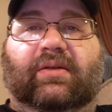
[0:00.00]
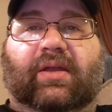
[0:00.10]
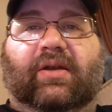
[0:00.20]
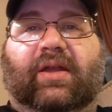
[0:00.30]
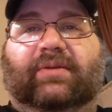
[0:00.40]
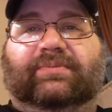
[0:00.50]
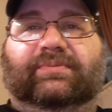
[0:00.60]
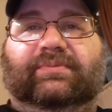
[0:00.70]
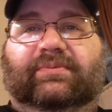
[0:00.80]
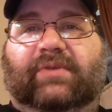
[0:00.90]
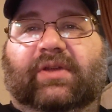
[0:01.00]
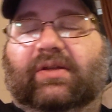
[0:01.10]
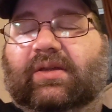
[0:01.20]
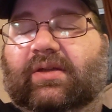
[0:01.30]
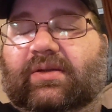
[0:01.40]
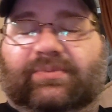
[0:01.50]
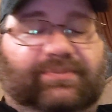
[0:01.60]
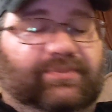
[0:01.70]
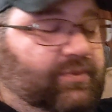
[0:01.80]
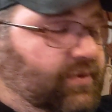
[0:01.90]
Internet, Eric here.
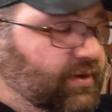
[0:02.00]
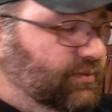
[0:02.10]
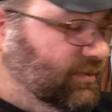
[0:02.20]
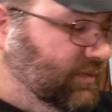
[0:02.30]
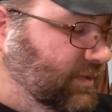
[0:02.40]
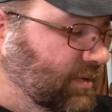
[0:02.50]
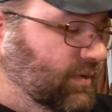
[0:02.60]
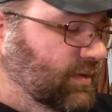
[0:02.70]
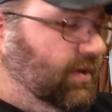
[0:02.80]
Rachel's over there.